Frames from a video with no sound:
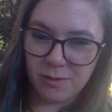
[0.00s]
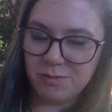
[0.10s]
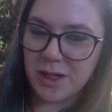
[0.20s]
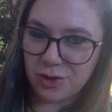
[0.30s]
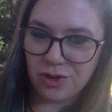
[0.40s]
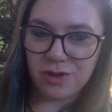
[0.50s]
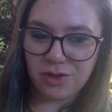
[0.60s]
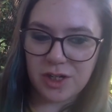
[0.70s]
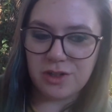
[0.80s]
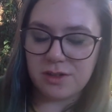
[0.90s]
Make sure your
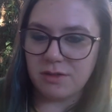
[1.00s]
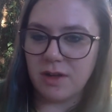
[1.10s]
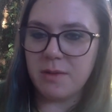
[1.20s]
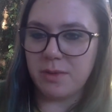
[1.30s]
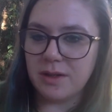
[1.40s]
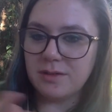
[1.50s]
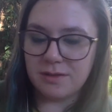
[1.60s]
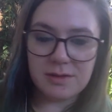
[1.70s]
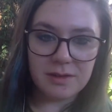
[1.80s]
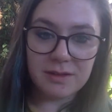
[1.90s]
changes are right, but
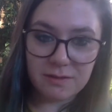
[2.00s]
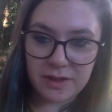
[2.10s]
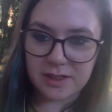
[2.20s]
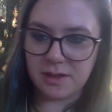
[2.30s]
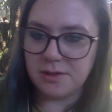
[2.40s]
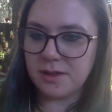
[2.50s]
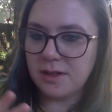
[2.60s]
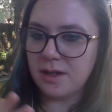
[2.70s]
fix those.